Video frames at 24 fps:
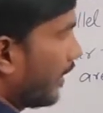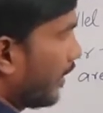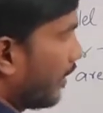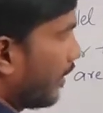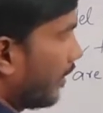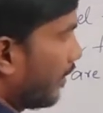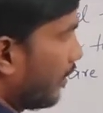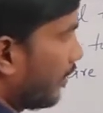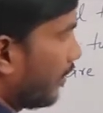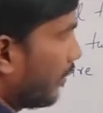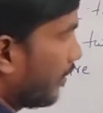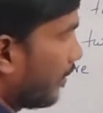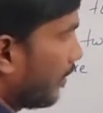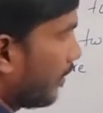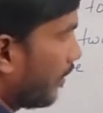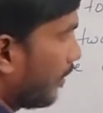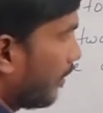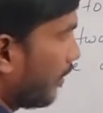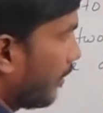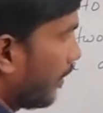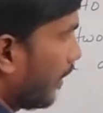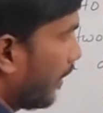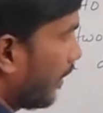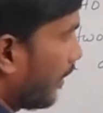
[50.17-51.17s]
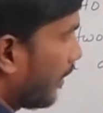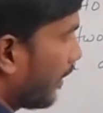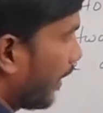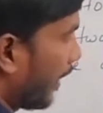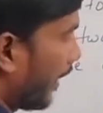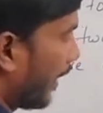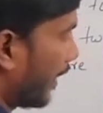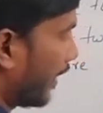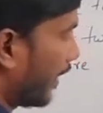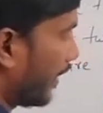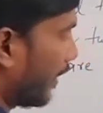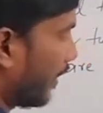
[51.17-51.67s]
Let triangle
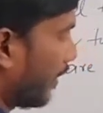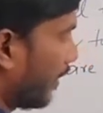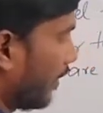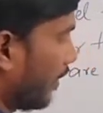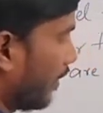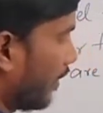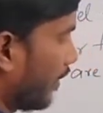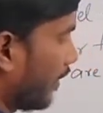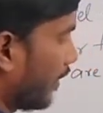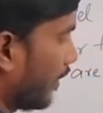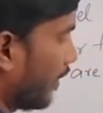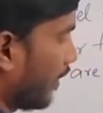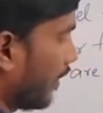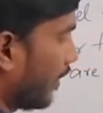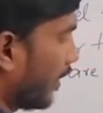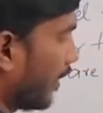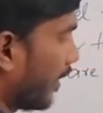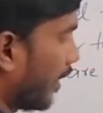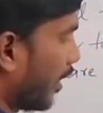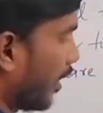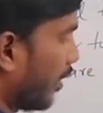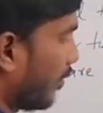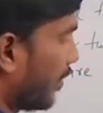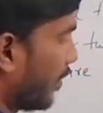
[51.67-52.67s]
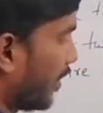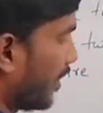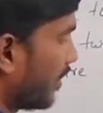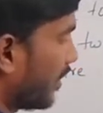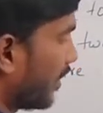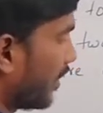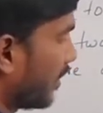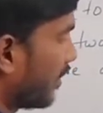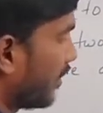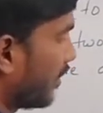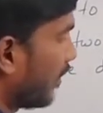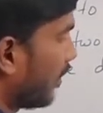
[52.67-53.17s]
ABC is the
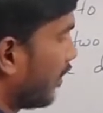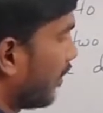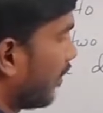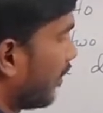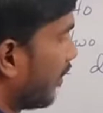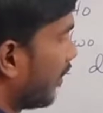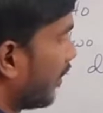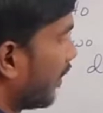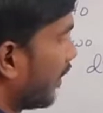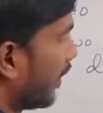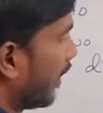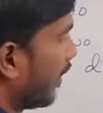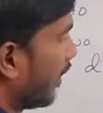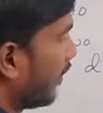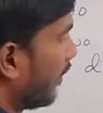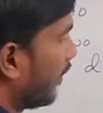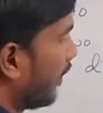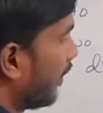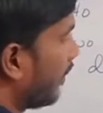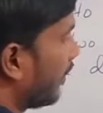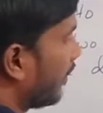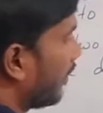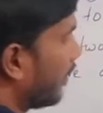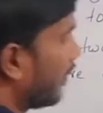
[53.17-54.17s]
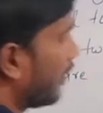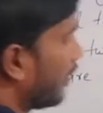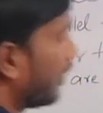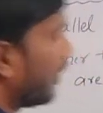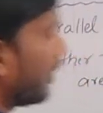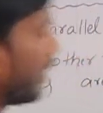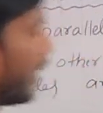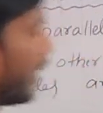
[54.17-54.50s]
given triangle.